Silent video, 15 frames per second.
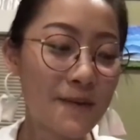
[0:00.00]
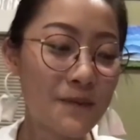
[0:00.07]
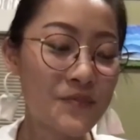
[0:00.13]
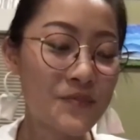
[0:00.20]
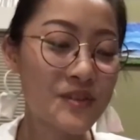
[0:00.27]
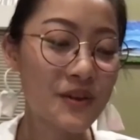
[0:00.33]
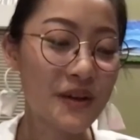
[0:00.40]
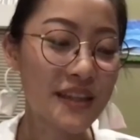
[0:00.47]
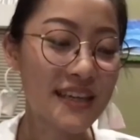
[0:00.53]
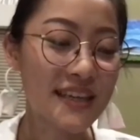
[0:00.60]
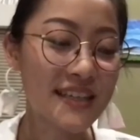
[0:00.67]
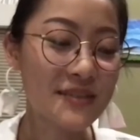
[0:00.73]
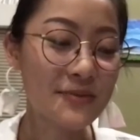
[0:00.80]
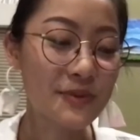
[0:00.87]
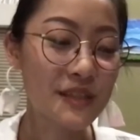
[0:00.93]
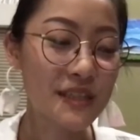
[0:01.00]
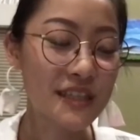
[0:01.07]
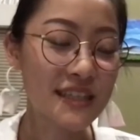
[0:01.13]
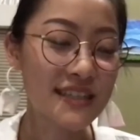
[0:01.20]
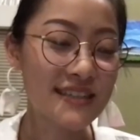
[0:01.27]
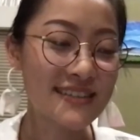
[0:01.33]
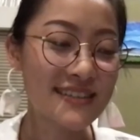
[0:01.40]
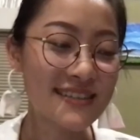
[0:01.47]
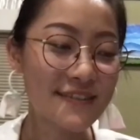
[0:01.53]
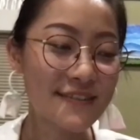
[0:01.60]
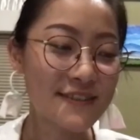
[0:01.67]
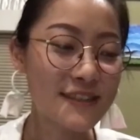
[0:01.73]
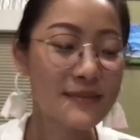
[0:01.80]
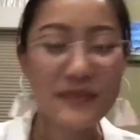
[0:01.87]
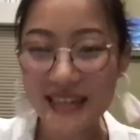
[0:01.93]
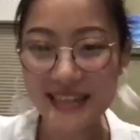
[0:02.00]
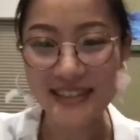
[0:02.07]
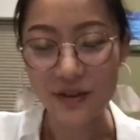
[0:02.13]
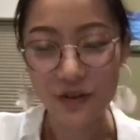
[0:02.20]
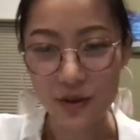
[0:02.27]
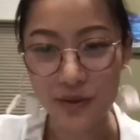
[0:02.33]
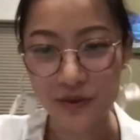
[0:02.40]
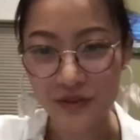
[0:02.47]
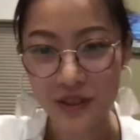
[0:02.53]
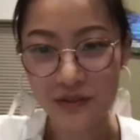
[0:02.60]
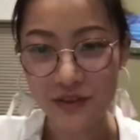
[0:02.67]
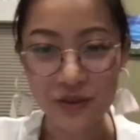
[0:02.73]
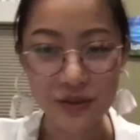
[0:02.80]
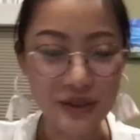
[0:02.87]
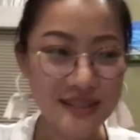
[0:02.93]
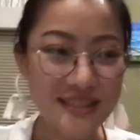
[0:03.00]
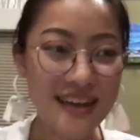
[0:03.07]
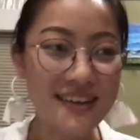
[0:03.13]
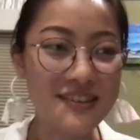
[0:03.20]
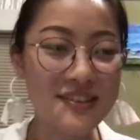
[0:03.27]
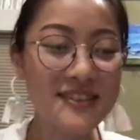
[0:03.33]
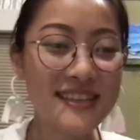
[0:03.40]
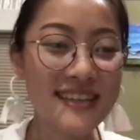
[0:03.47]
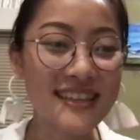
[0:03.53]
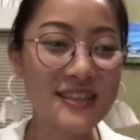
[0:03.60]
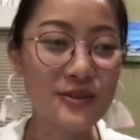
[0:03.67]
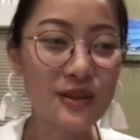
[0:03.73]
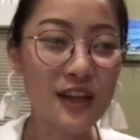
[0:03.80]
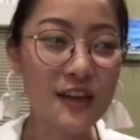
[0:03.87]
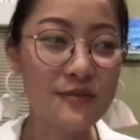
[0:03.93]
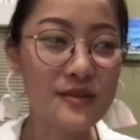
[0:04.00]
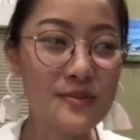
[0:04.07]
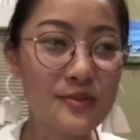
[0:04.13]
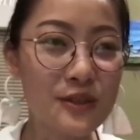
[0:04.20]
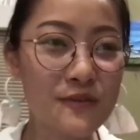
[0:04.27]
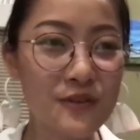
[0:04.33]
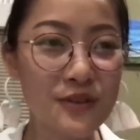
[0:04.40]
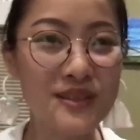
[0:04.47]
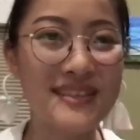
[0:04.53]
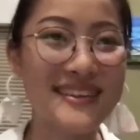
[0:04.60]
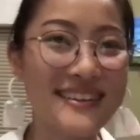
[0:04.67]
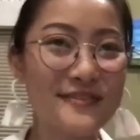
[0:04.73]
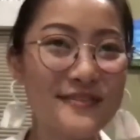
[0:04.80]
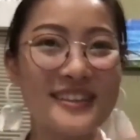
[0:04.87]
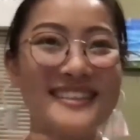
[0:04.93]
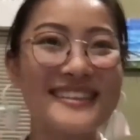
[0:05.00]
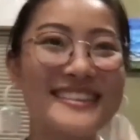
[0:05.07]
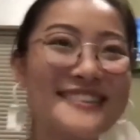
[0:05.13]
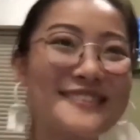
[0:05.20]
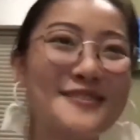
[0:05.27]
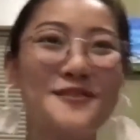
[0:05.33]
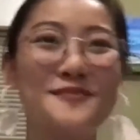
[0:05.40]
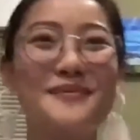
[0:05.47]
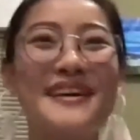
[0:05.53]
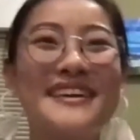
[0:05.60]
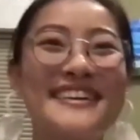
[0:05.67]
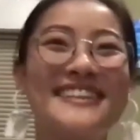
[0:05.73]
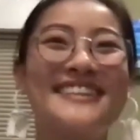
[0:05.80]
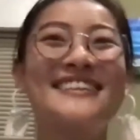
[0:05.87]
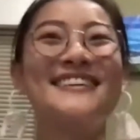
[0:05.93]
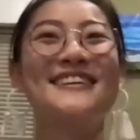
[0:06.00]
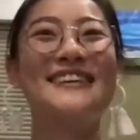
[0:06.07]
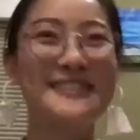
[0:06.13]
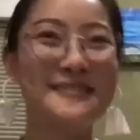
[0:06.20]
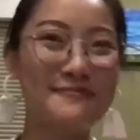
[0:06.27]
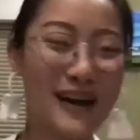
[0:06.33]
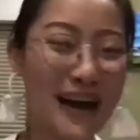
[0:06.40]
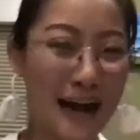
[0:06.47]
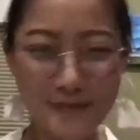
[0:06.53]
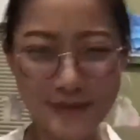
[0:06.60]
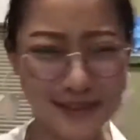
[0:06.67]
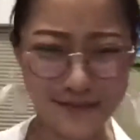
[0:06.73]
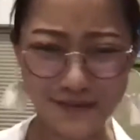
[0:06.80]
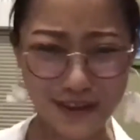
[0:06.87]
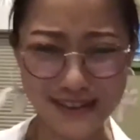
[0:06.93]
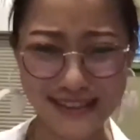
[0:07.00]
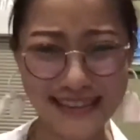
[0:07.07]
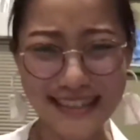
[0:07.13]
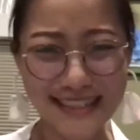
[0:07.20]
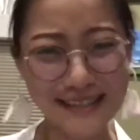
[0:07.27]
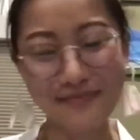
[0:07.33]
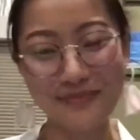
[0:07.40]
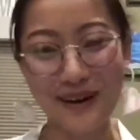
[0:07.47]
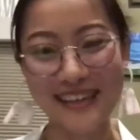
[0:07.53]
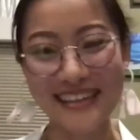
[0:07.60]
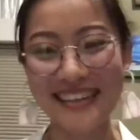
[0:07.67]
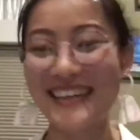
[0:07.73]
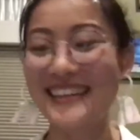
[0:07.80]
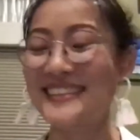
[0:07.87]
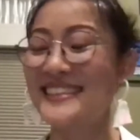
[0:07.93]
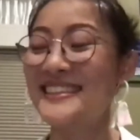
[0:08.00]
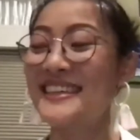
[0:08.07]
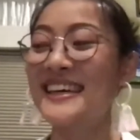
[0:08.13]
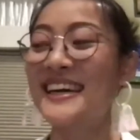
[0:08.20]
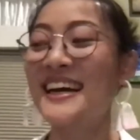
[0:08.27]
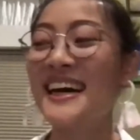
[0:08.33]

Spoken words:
So I think it's really, to me, it's a group of individuals. I understand that to a lot of people, it feels like a very opaque, perhaps nefarious bargaining entity.